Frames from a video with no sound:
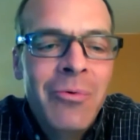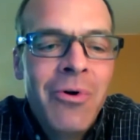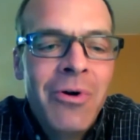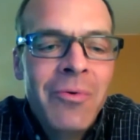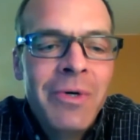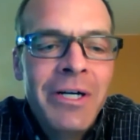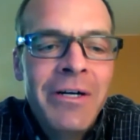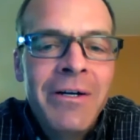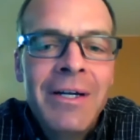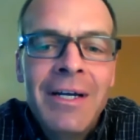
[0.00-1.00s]
Award
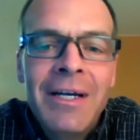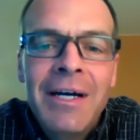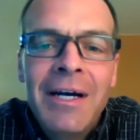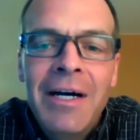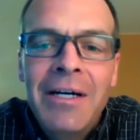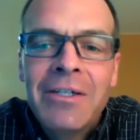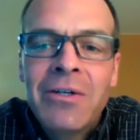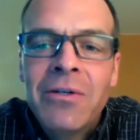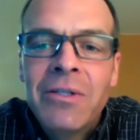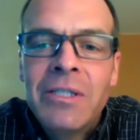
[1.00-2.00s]
winner, and
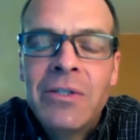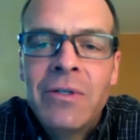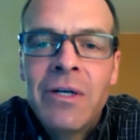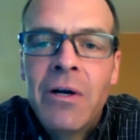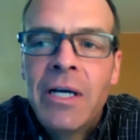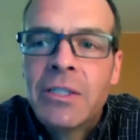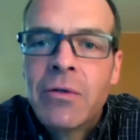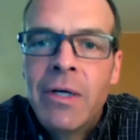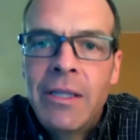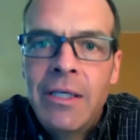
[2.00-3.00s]
currently doing all kinds of
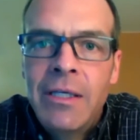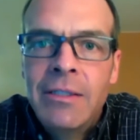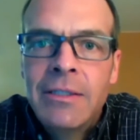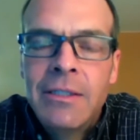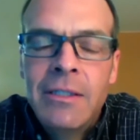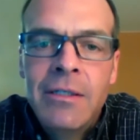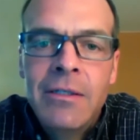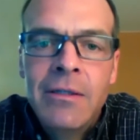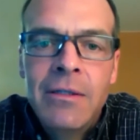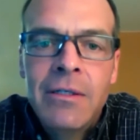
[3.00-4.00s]
great things
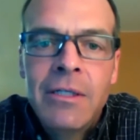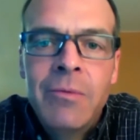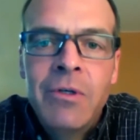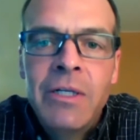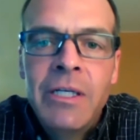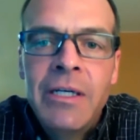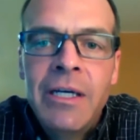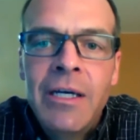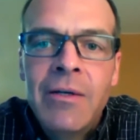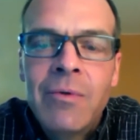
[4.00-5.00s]
in the community.
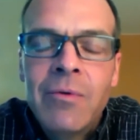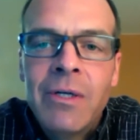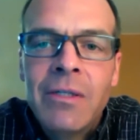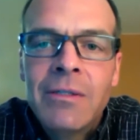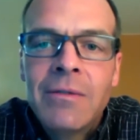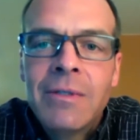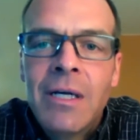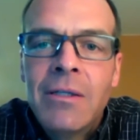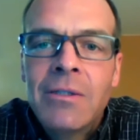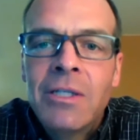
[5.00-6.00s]
And we wanted to
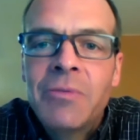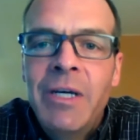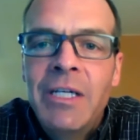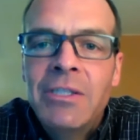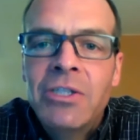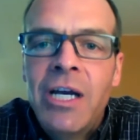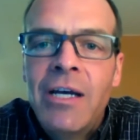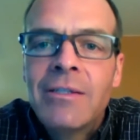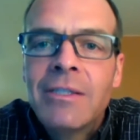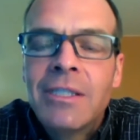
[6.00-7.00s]
kind of touch base,
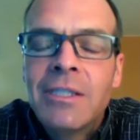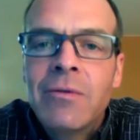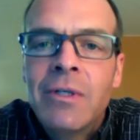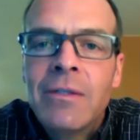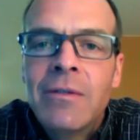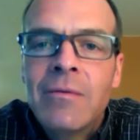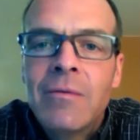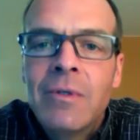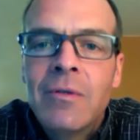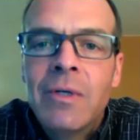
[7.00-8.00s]
chat, and see
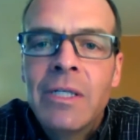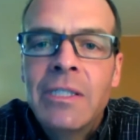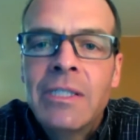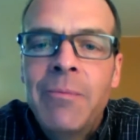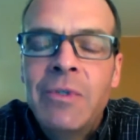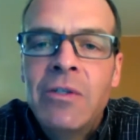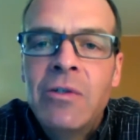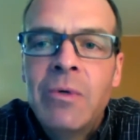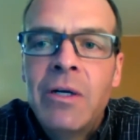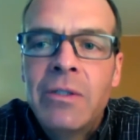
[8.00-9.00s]
what he's up
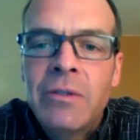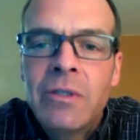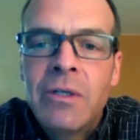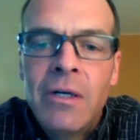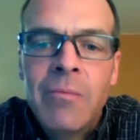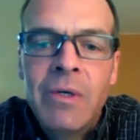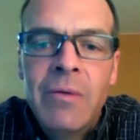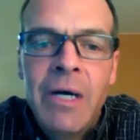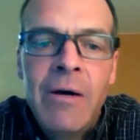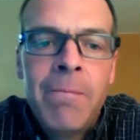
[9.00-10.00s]
to, but also talk a bit
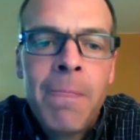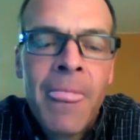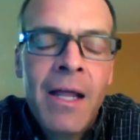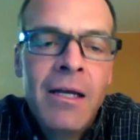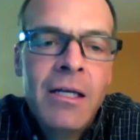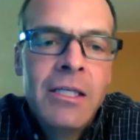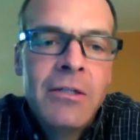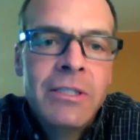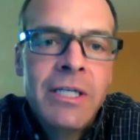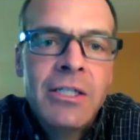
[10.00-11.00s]
about the
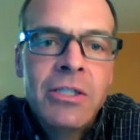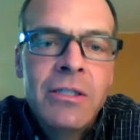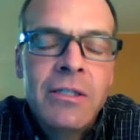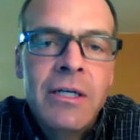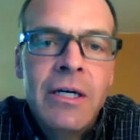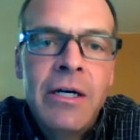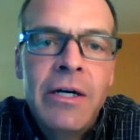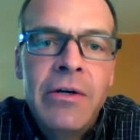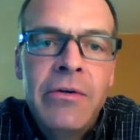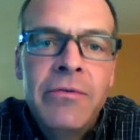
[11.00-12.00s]
intersection
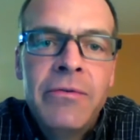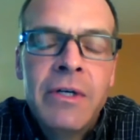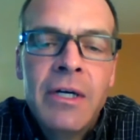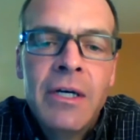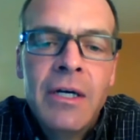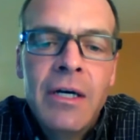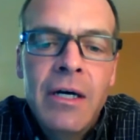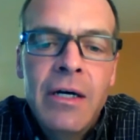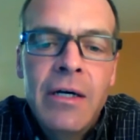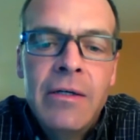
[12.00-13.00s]
of
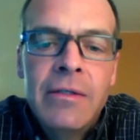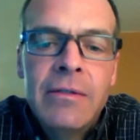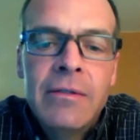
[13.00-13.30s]
uh,